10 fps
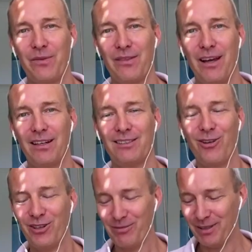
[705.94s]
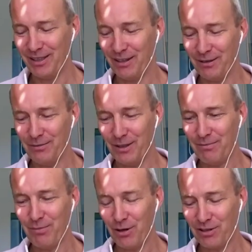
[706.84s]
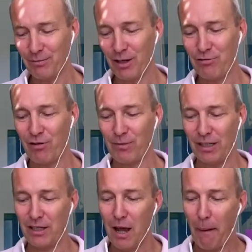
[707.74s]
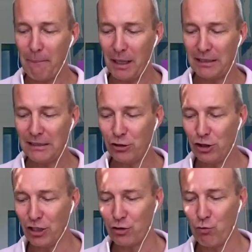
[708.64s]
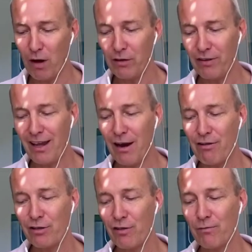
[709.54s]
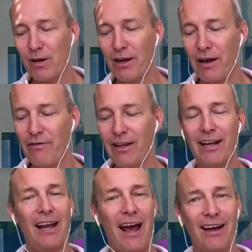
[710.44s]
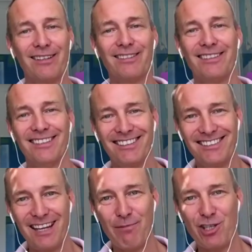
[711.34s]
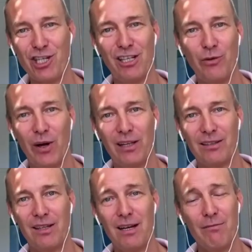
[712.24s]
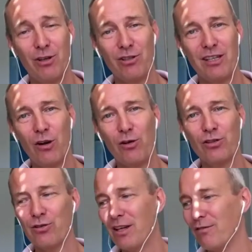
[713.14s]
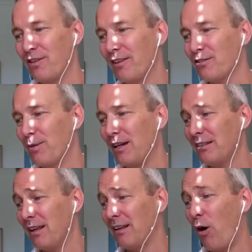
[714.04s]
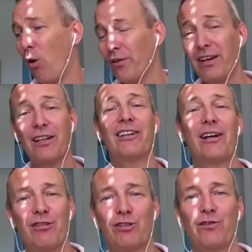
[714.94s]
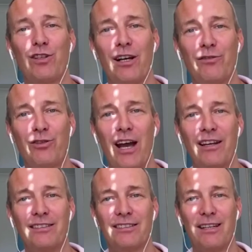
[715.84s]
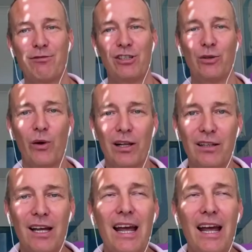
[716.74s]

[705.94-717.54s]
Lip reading: That is going to be a personal mantra of mine. Money is just one of the areas of my life that I handle exceptionally well. Because it also gives you the space that all the other areas of your life you handle exceptionally well.